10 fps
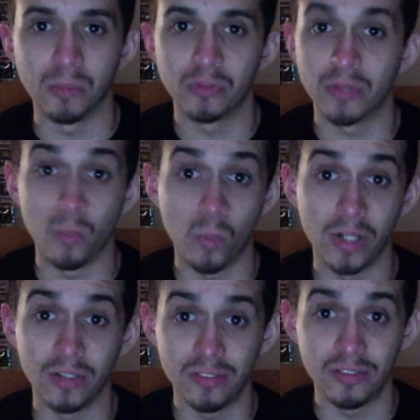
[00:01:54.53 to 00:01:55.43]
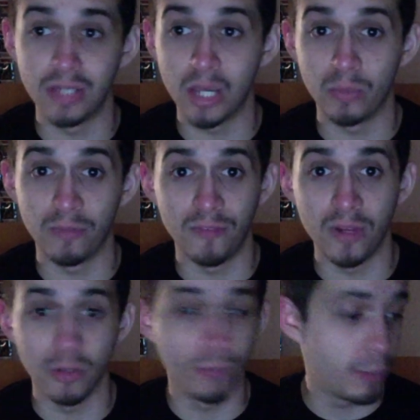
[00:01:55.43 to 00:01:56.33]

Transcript: So I wanted to see how he fared by